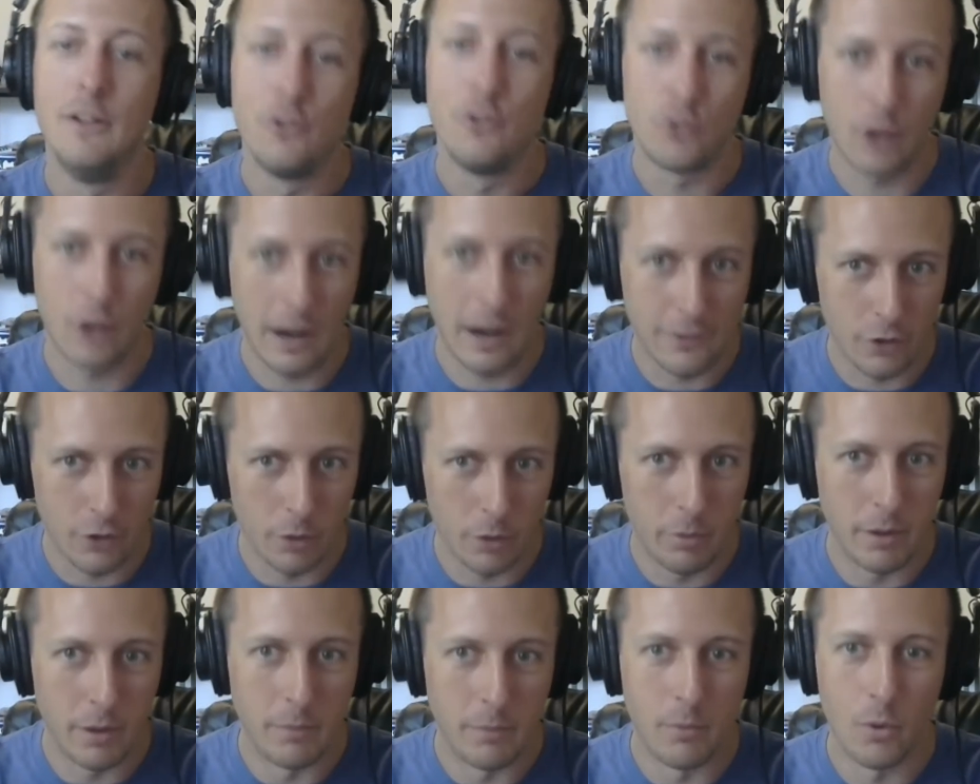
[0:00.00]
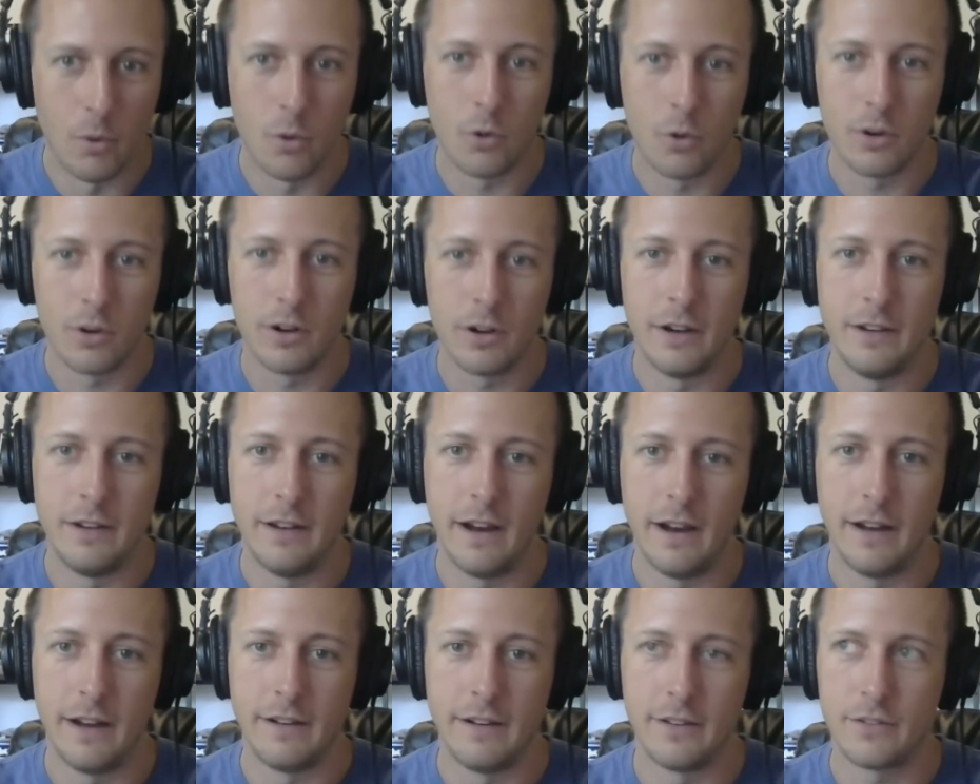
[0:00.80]
travel a bit more and
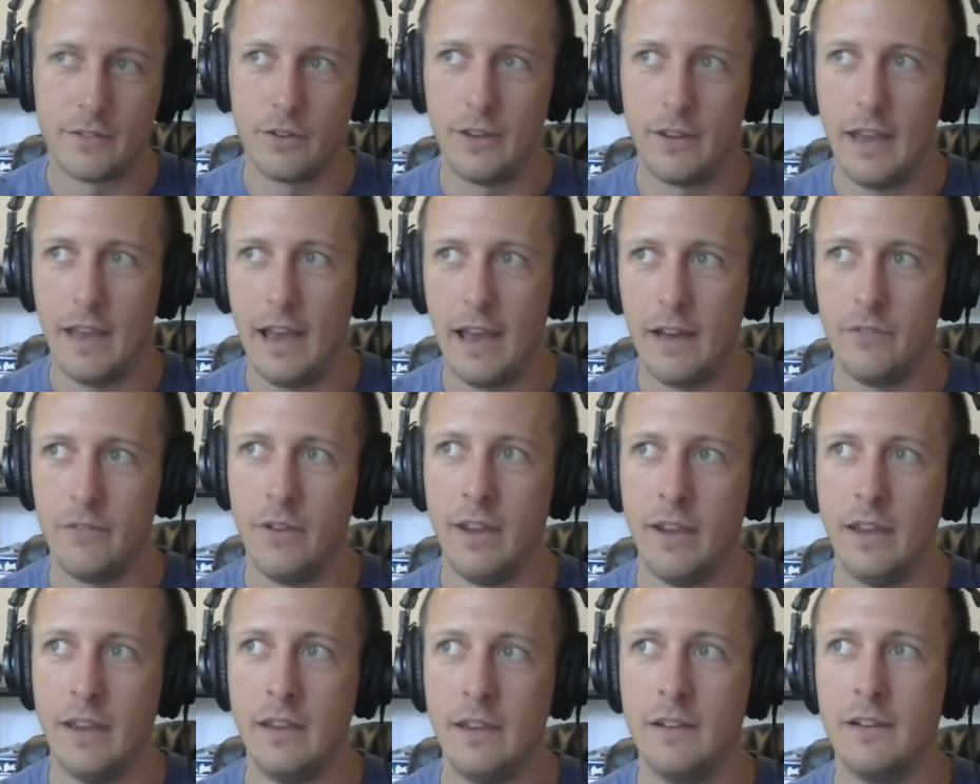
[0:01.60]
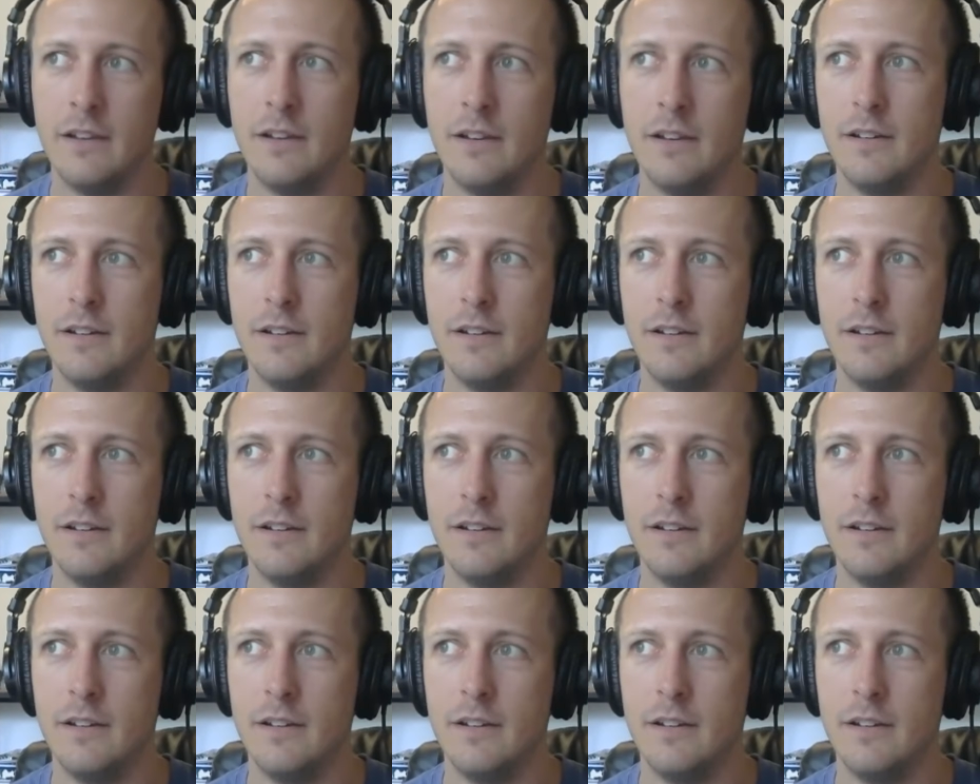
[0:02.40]
not necessarily have a